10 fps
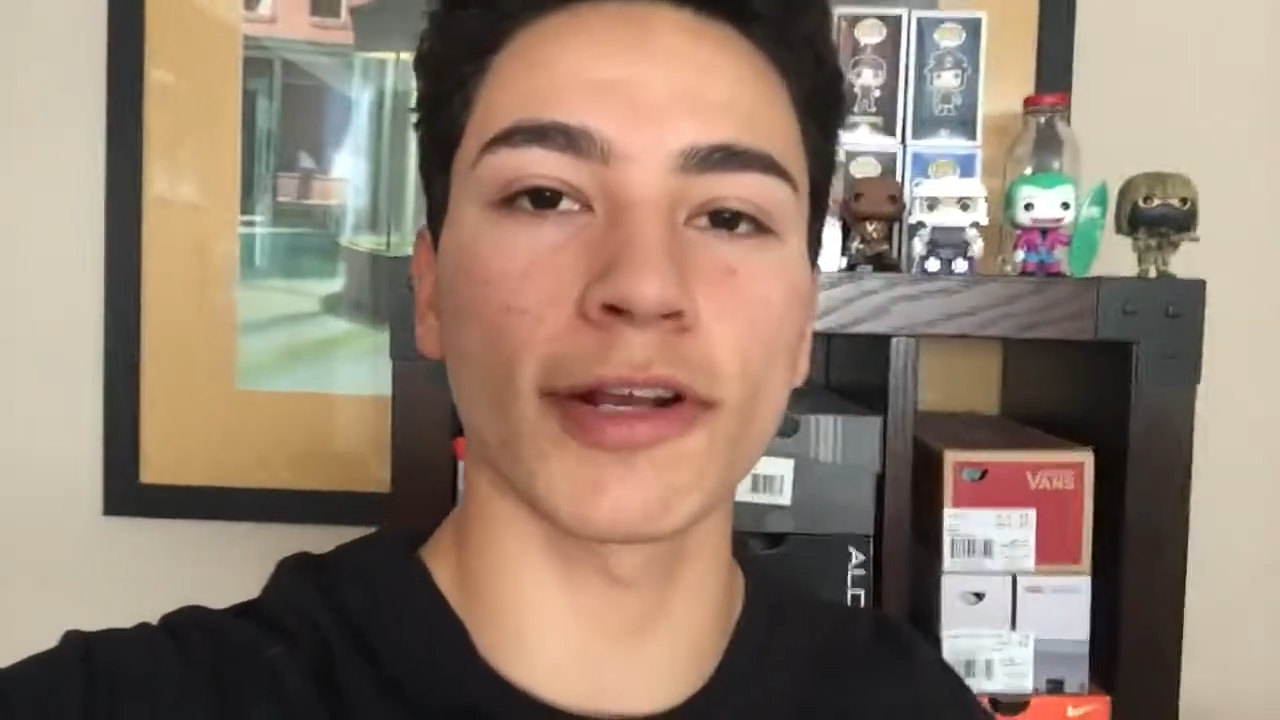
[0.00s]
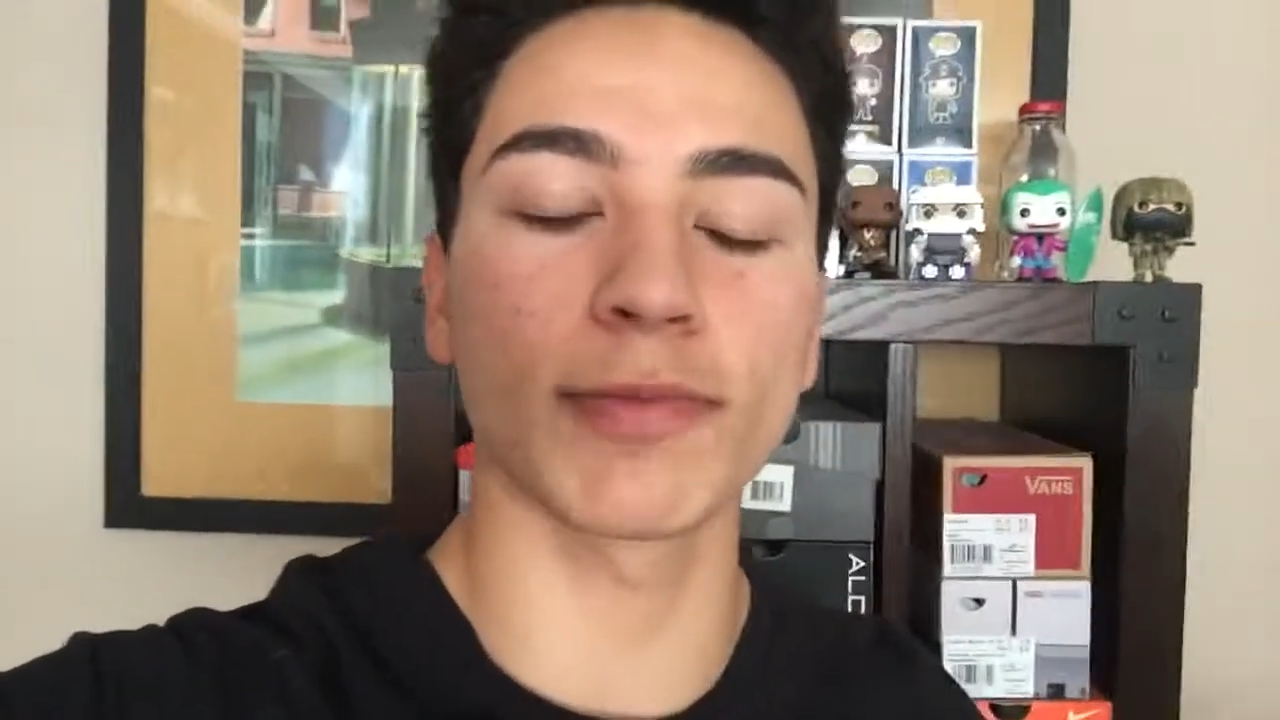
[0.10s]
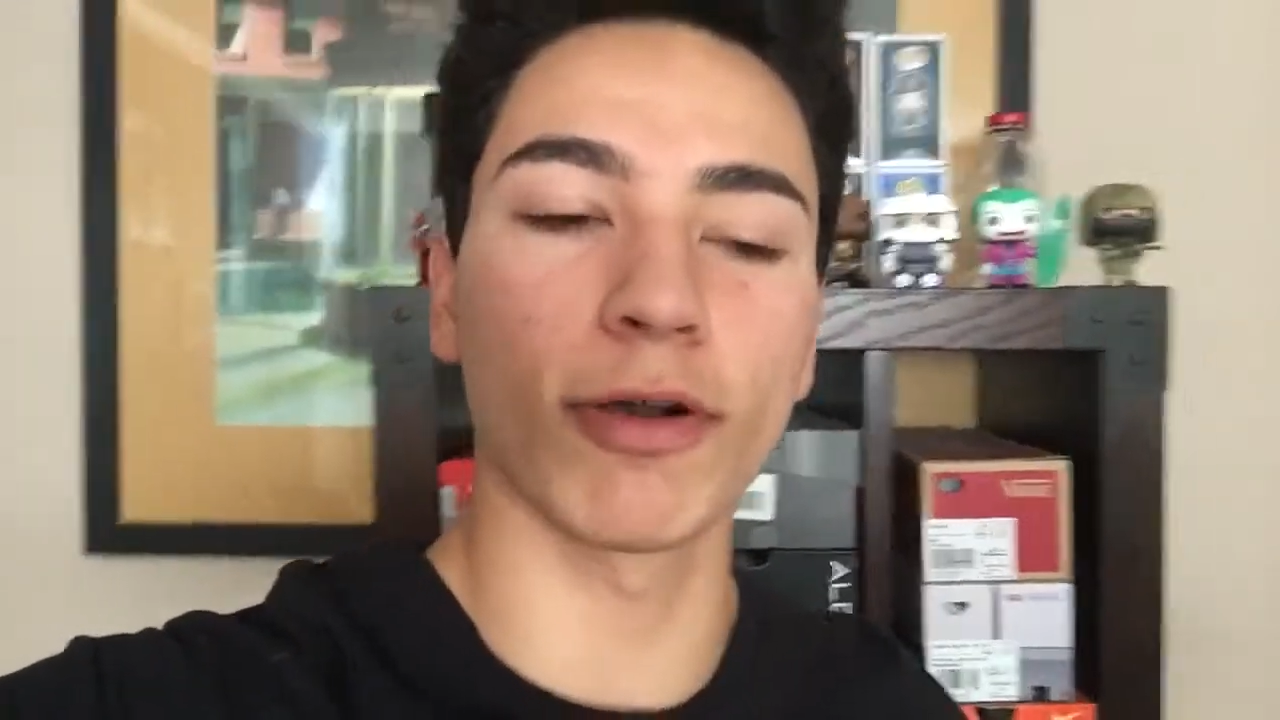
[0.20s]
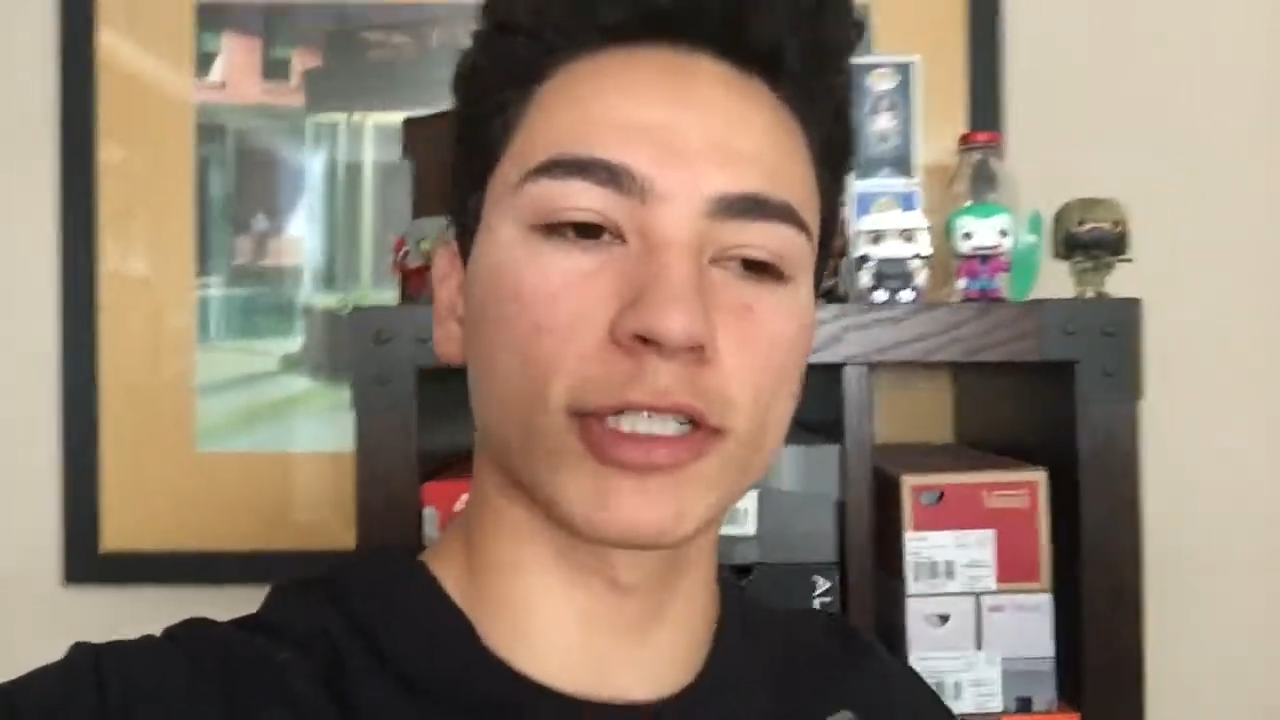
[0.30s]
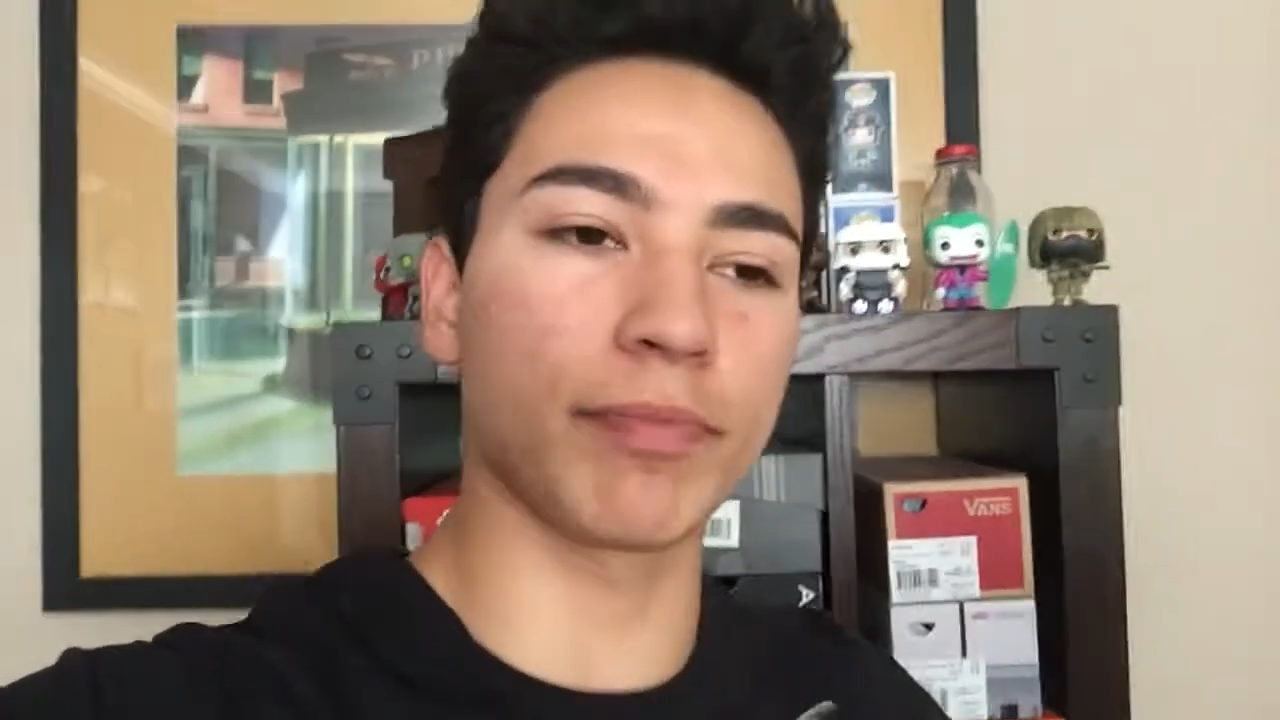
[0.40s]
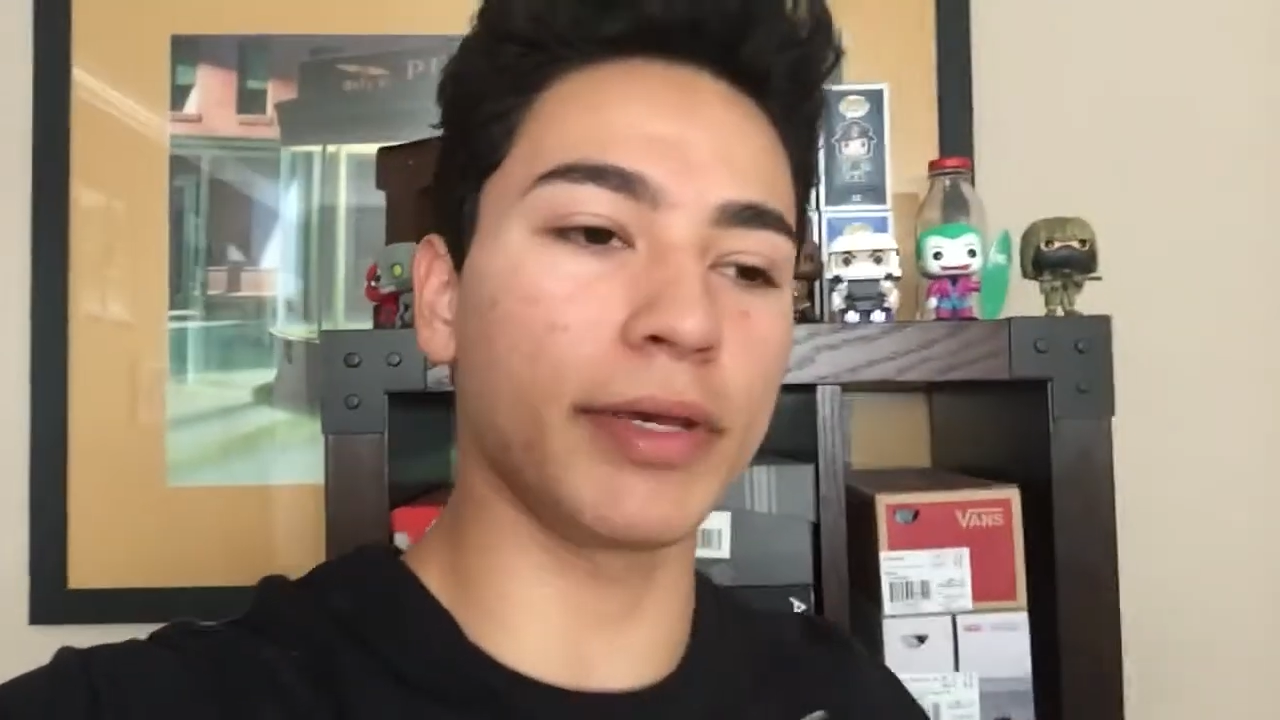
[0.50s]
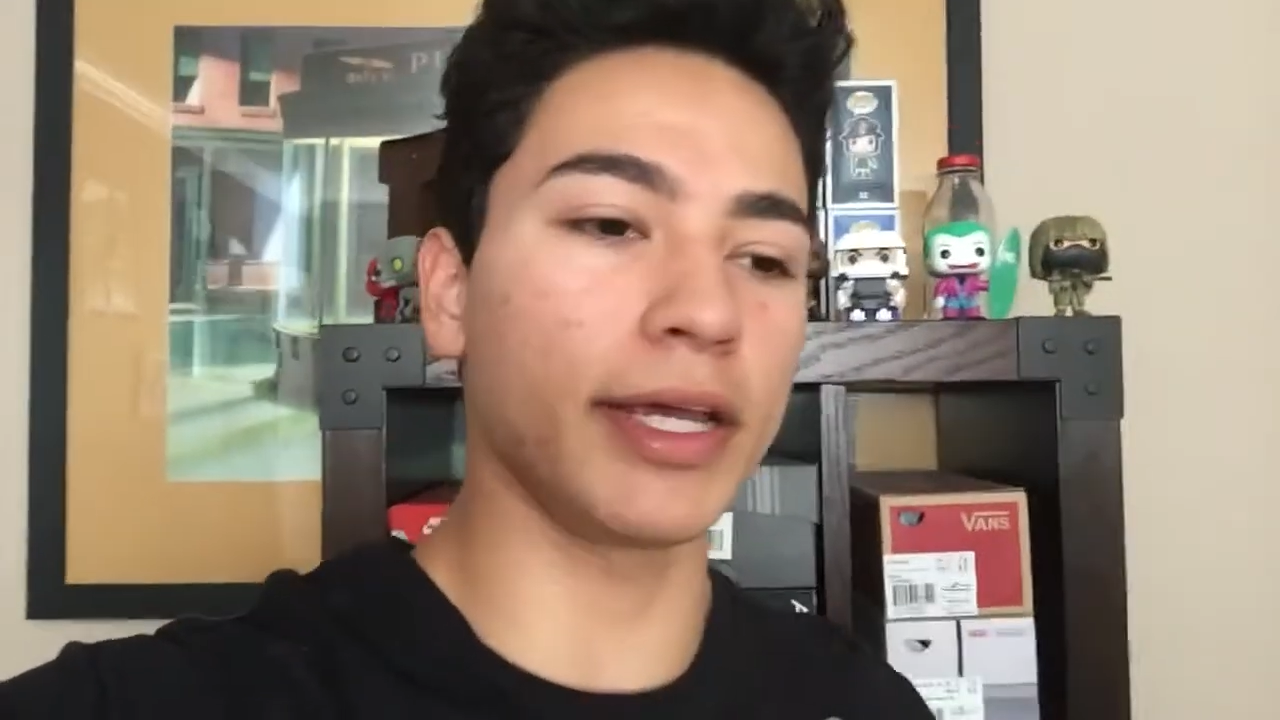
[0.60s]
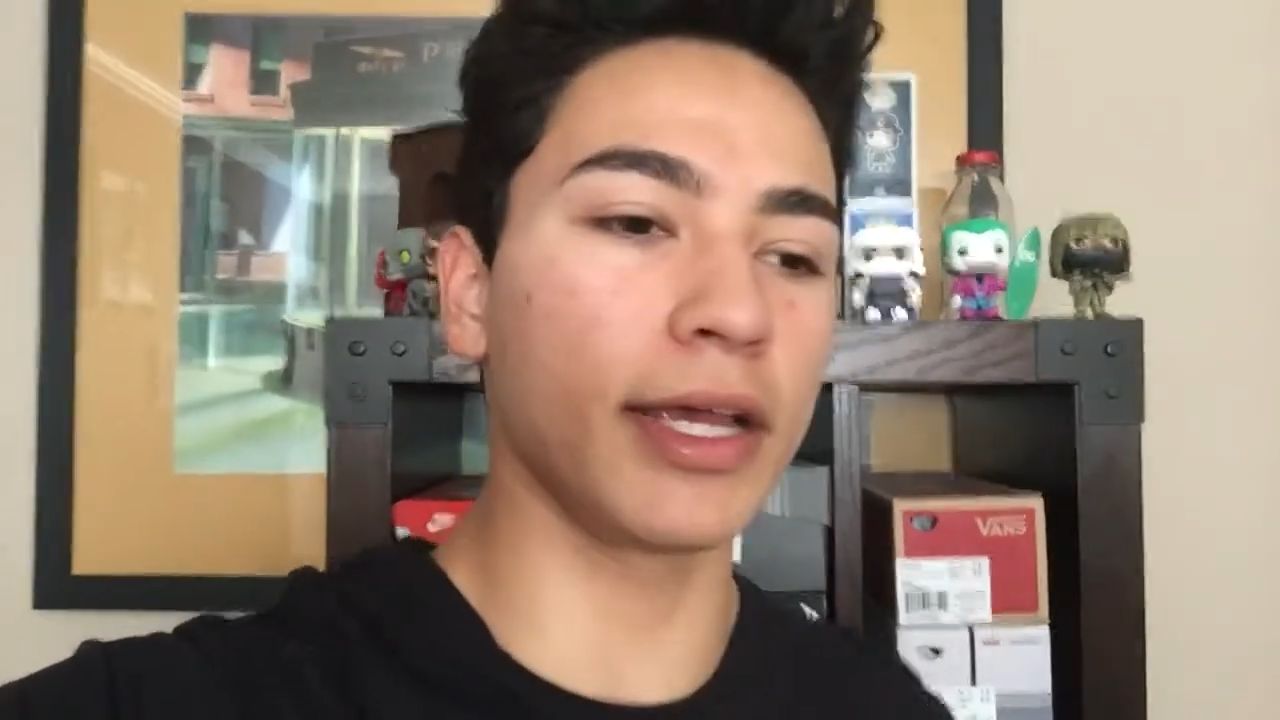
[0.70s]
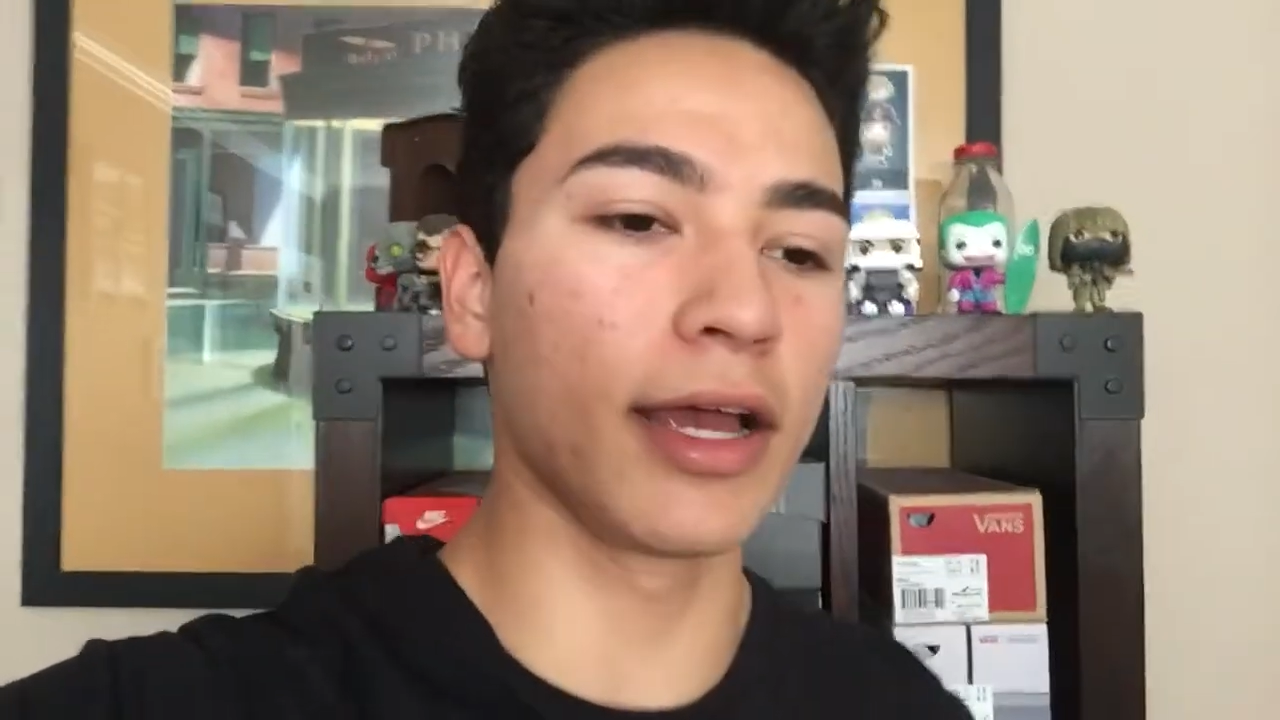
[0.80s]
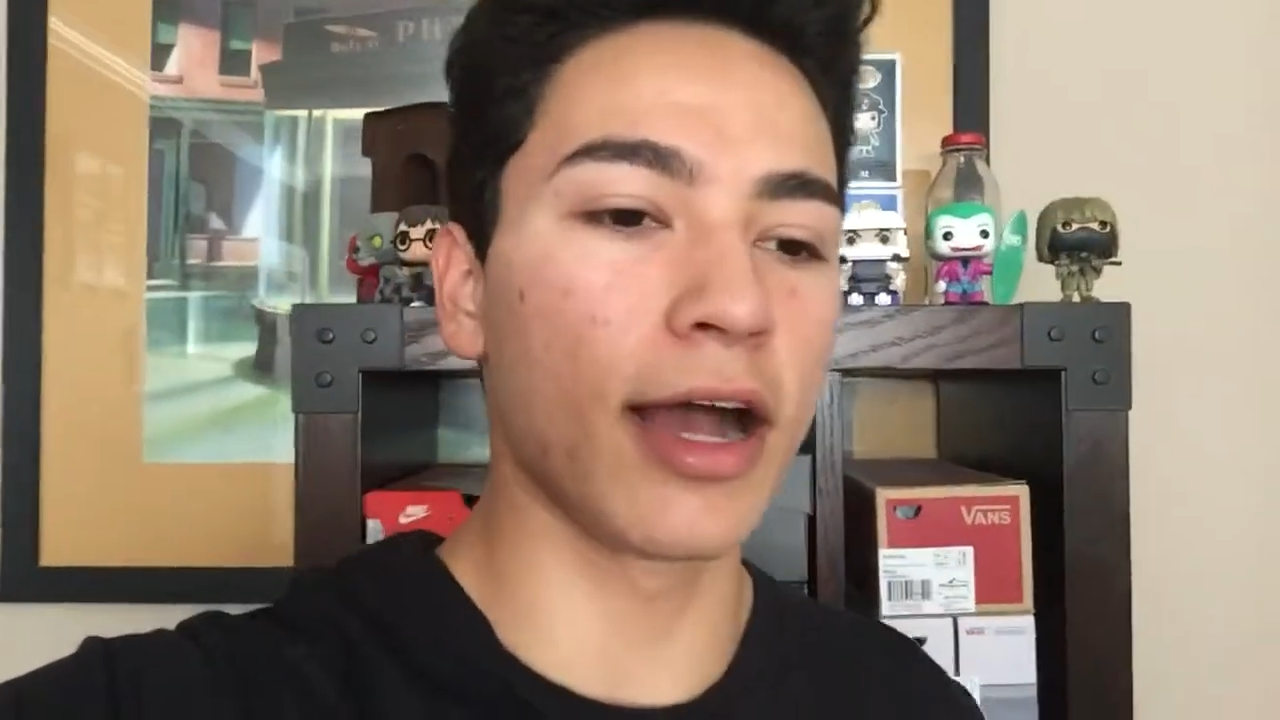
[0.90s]
they're supposed to
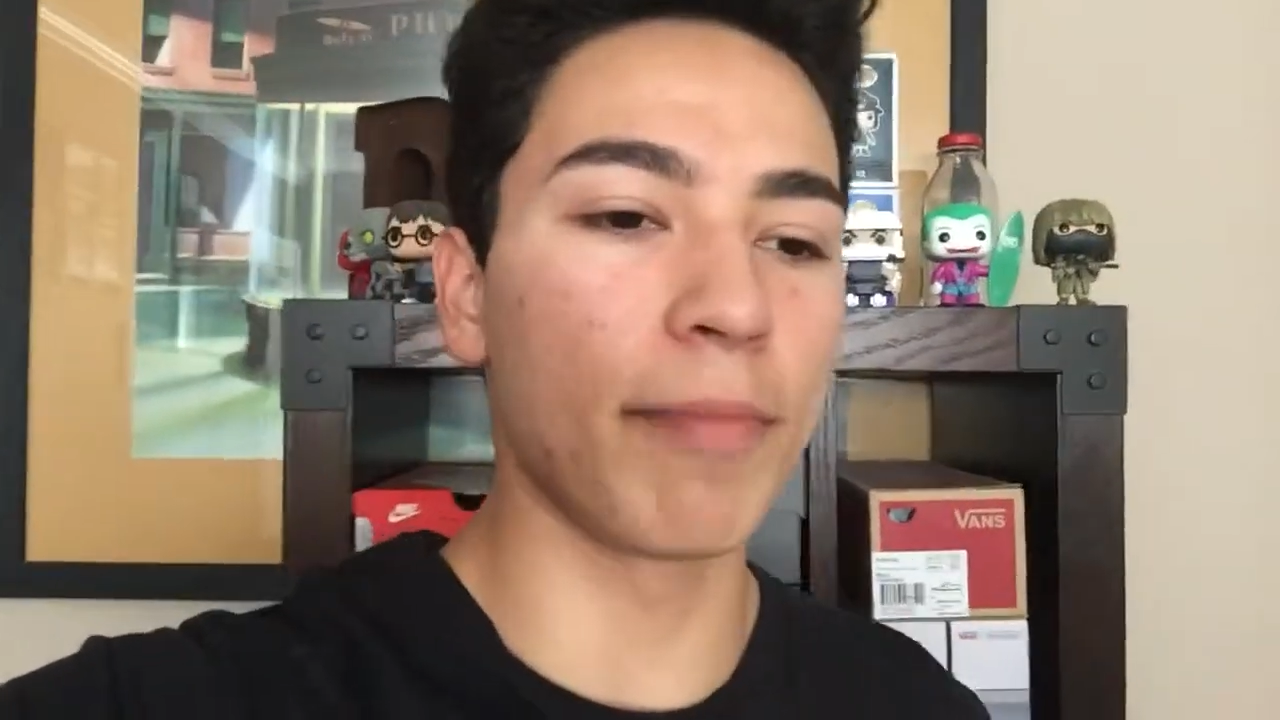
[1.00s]
be